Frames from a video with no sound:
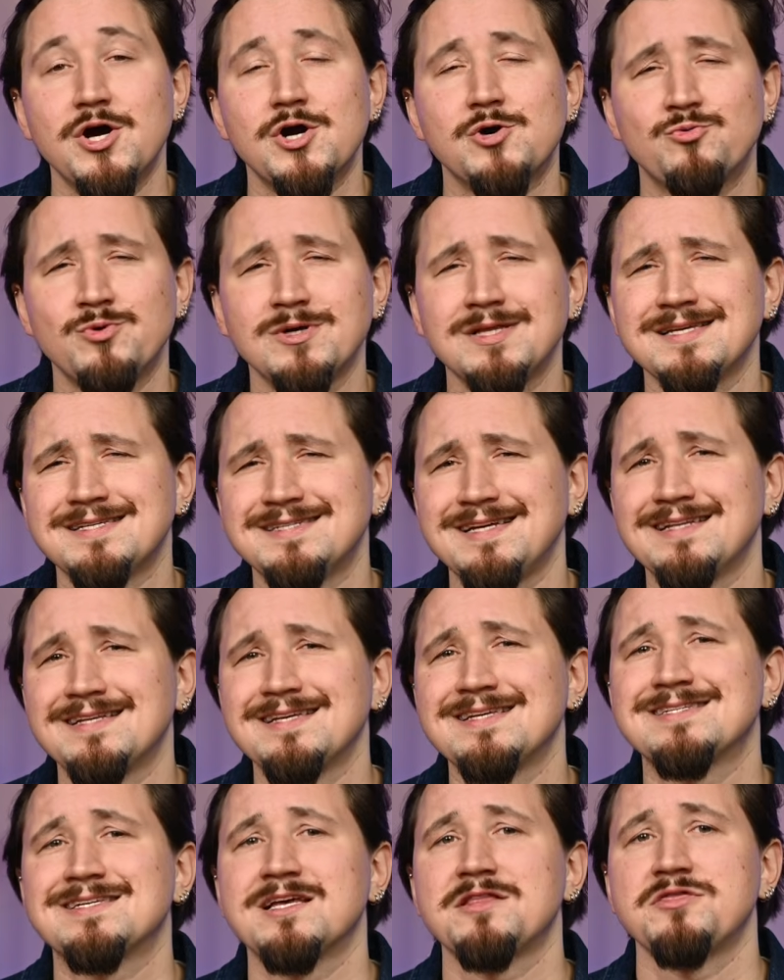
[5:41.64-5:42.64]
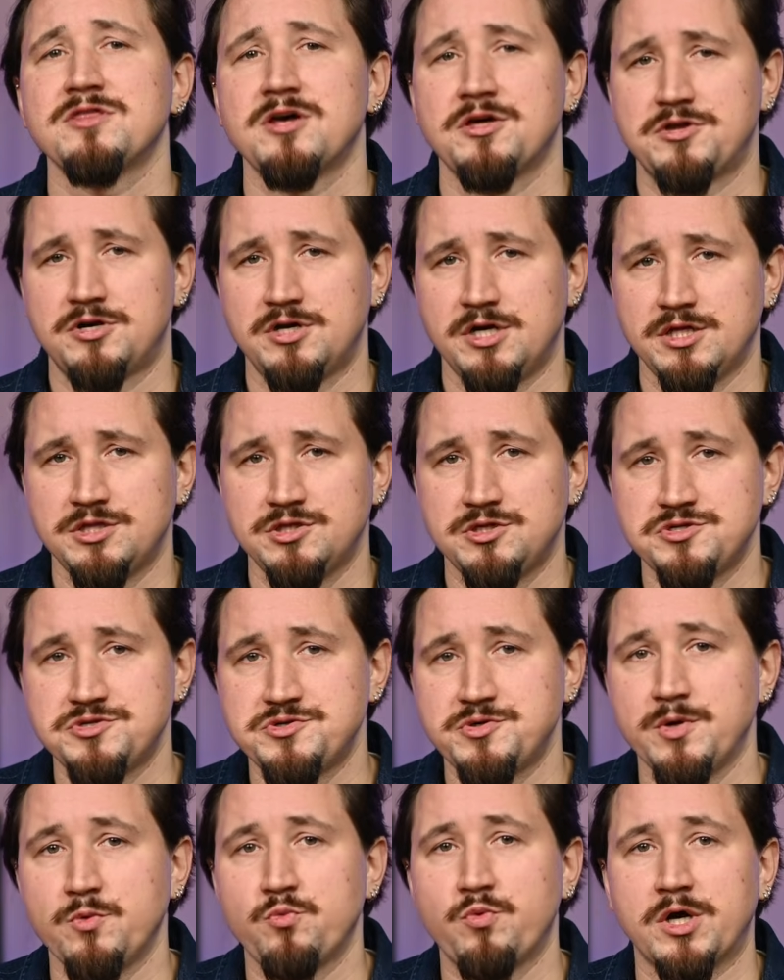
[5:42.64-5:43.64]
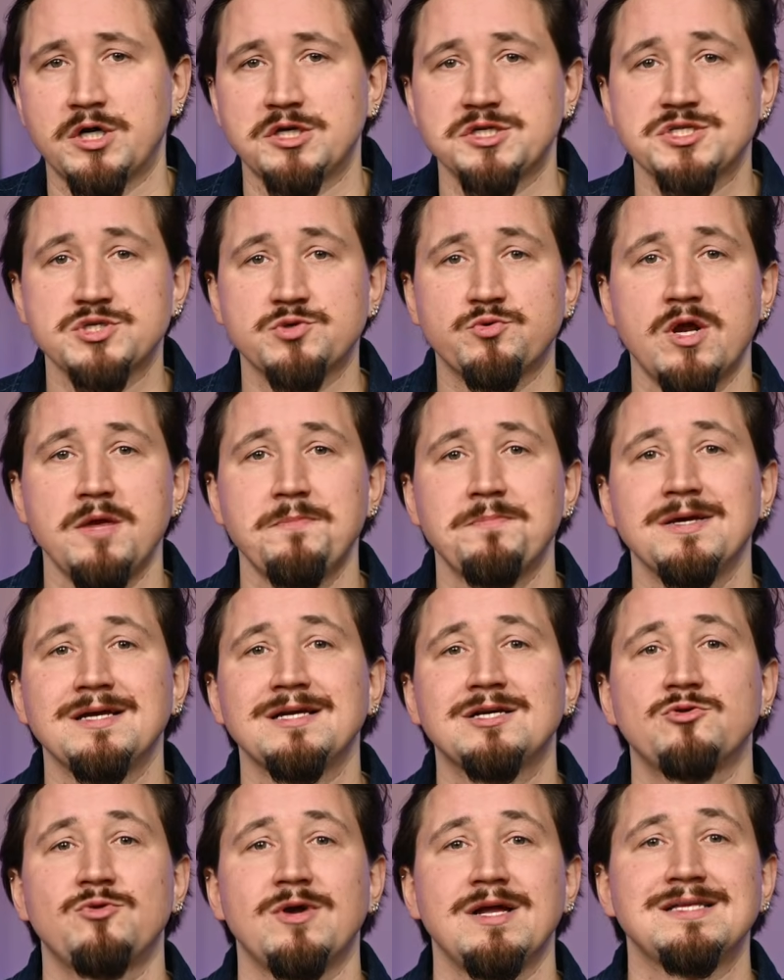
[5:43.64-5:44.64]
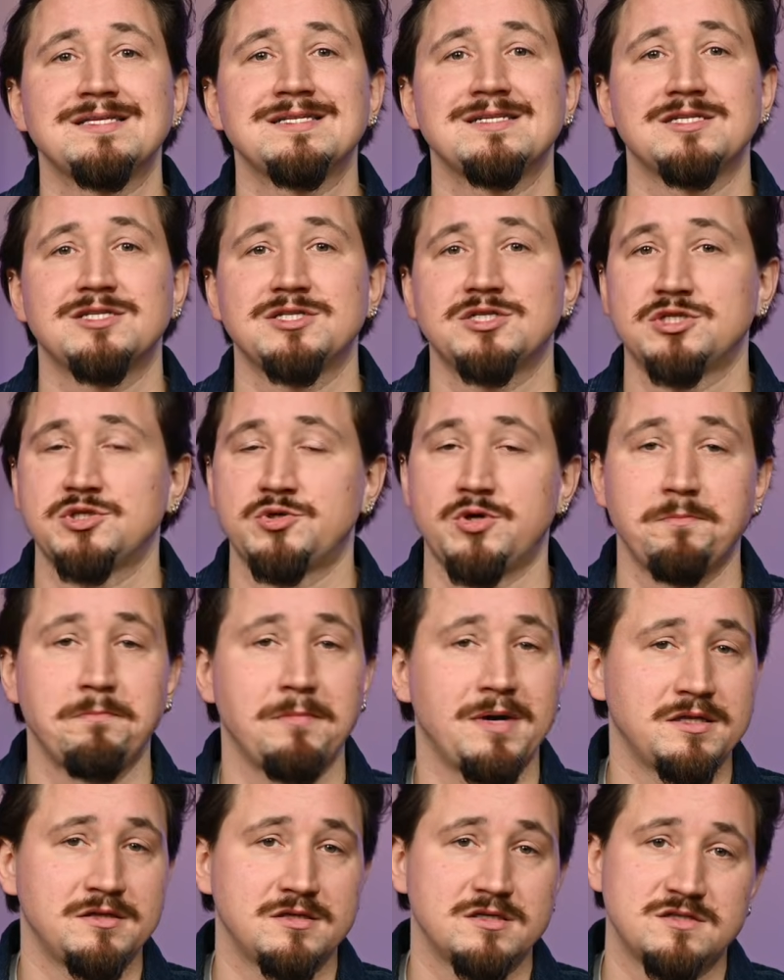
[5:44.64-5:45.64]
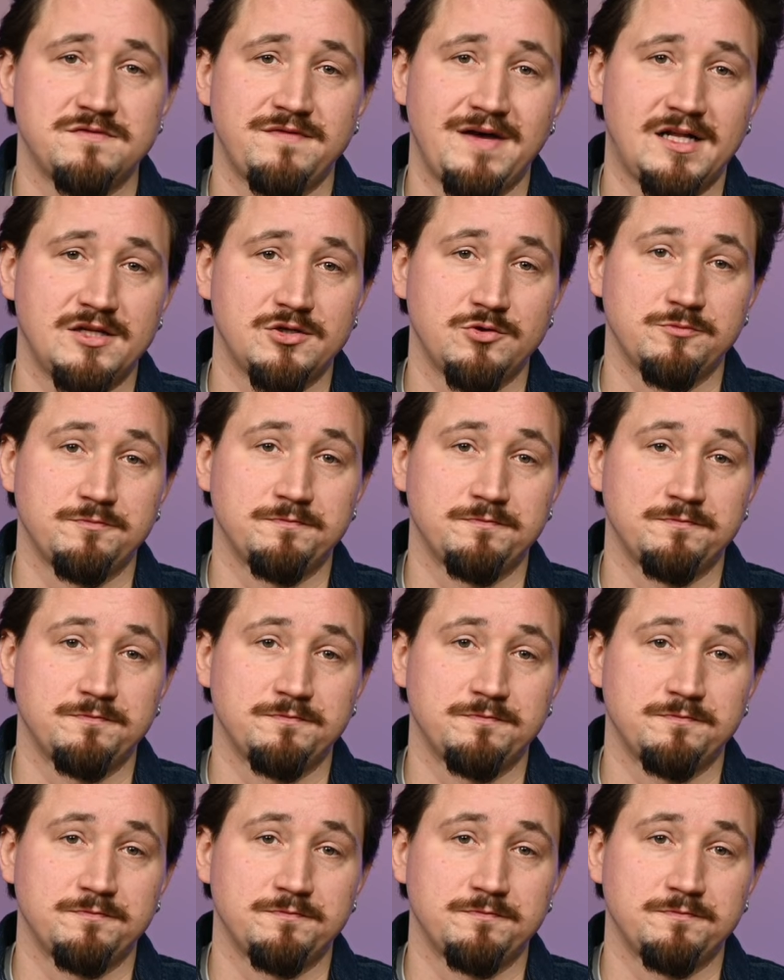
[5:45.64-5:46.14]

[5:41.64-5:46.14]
Real estate is another industry where scraping creates tremendous value.